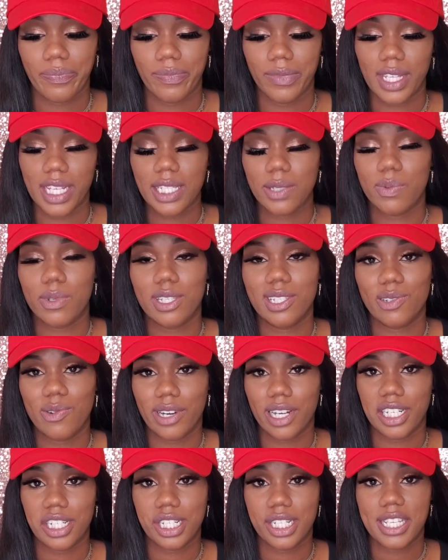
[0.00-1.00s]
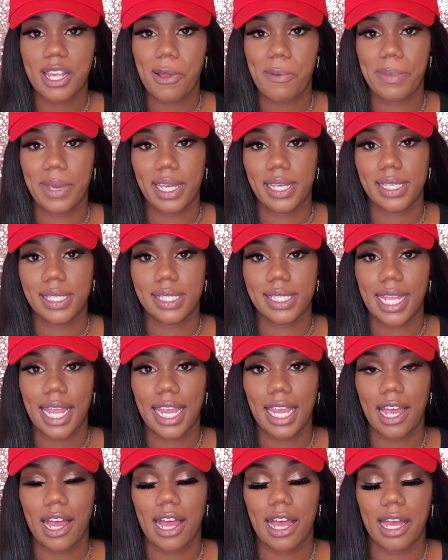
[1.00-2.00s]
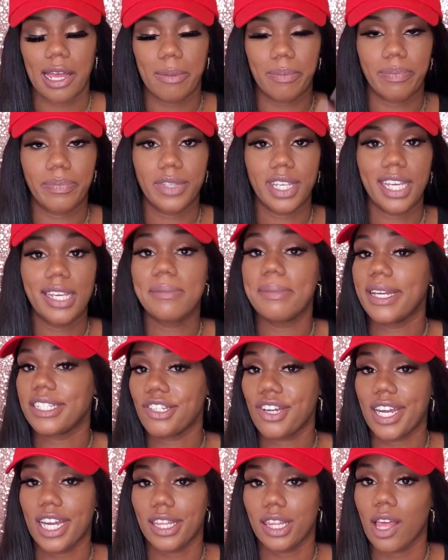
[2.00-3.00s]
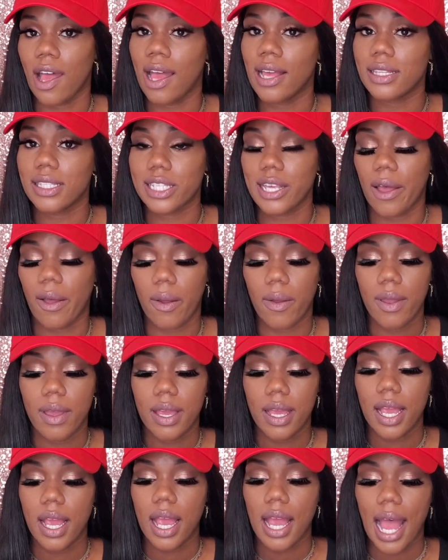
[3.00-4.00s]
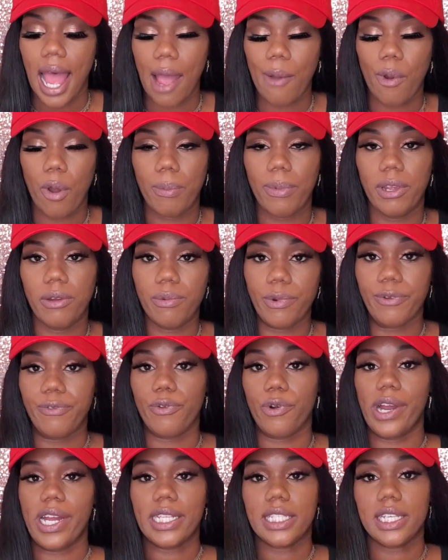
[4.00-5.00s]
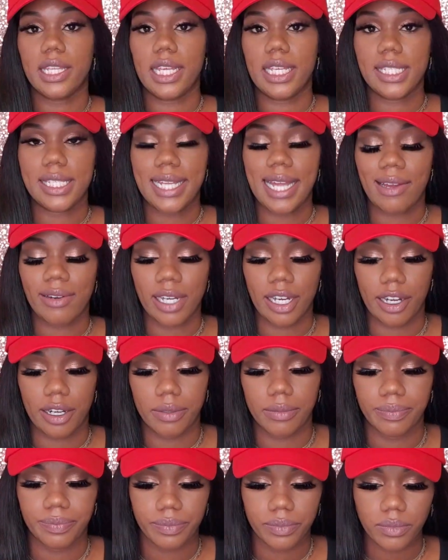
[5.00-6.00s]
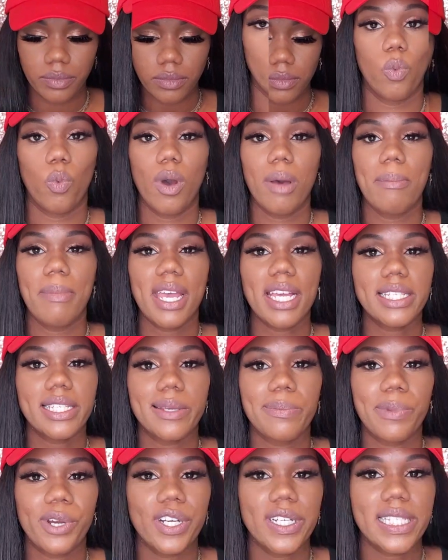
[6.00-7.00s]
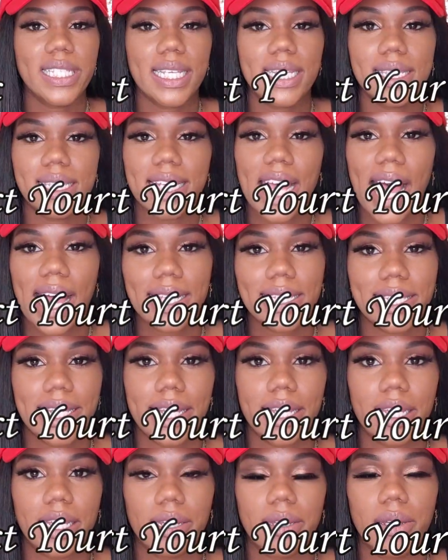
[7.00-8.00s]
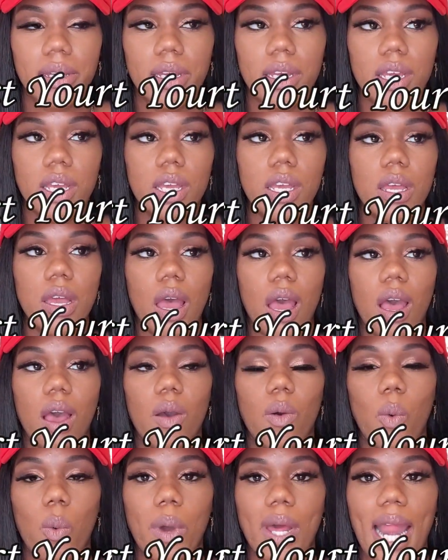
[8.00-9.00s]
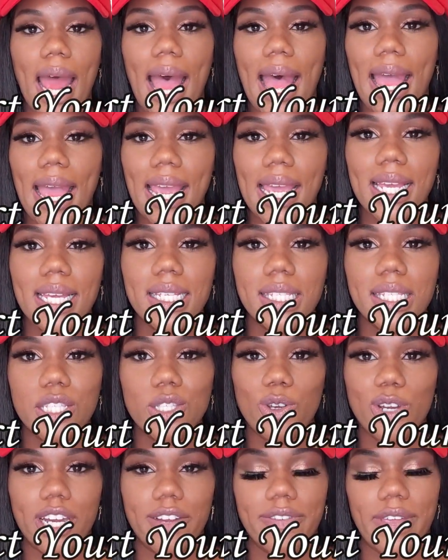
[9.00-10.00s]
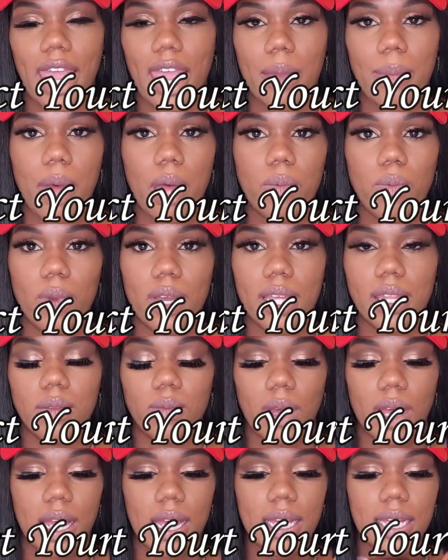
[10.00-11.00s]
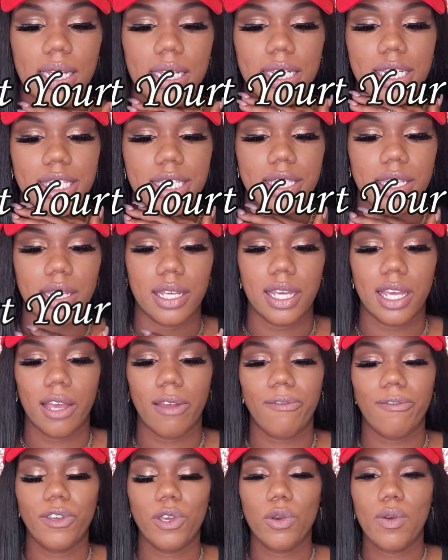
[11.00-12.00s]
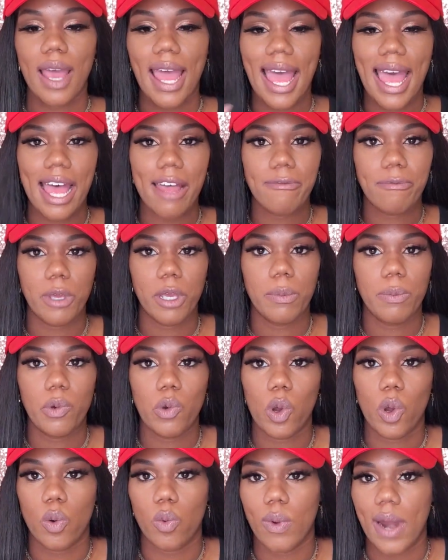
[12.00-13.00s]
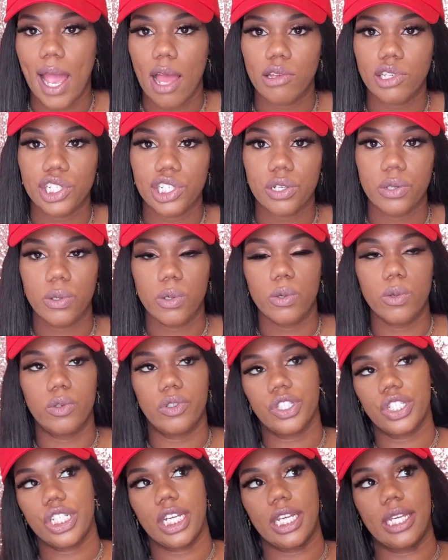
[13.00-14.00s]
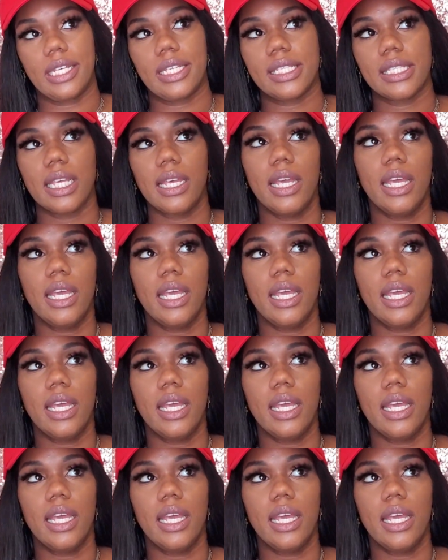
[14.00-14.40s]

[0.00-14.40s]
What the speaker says: this will sort of just help me keep my train of thought. So I will be referring to this down here. What makes a person toxic? What I sort of came up with was, if you have people around you who's just,